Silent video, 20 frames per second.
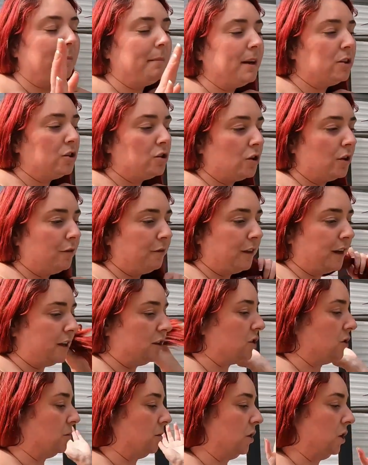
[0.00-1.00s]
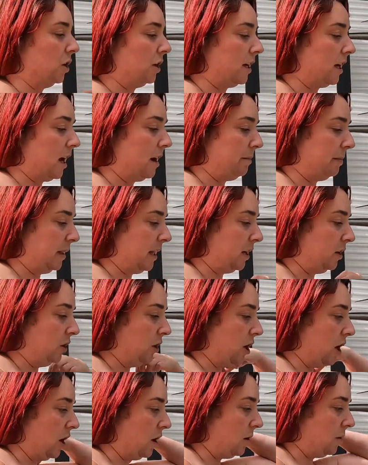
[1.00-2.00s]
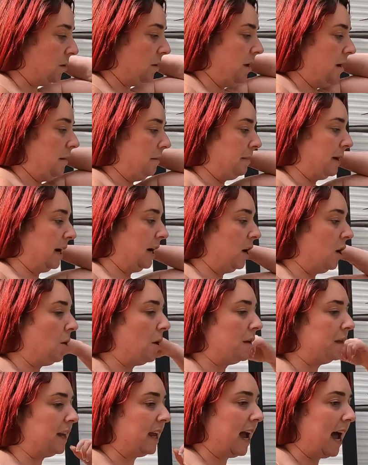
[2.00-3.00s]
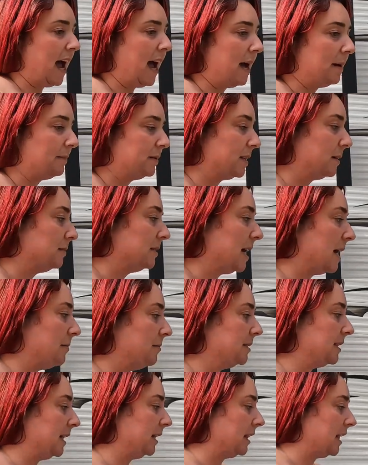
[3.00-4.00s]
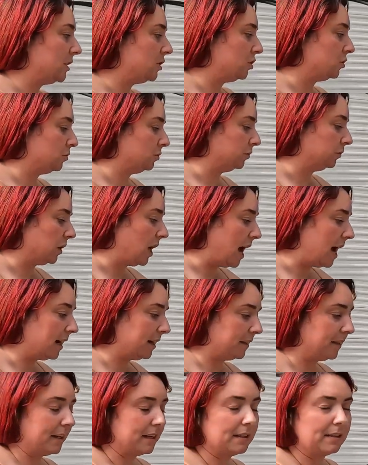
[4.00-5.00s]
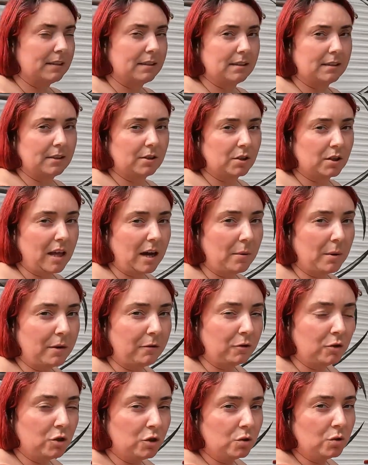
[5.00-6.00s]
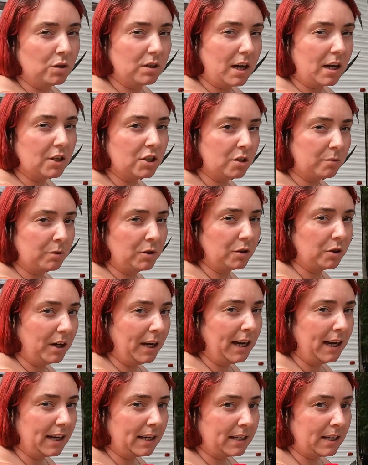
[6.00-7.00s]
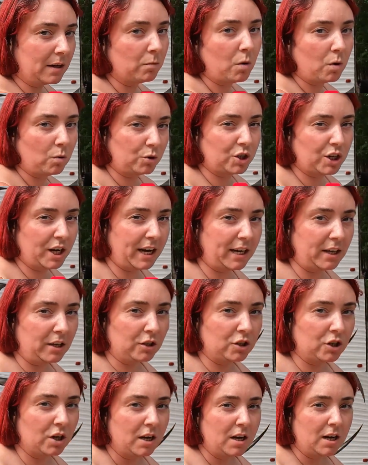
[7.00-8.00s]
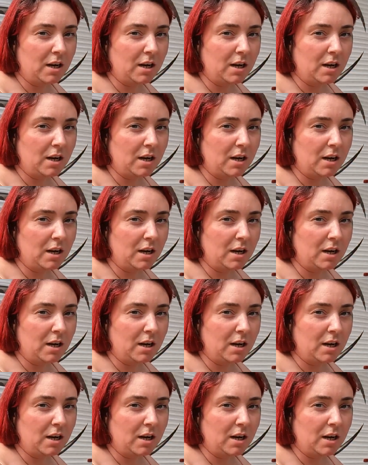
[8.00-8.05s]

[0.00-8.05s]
I'm not sure if they do, we'll look it up and let you know, but I know on the app sometimes they let you lock this, so that way if you do touch it with your hand, it won't change.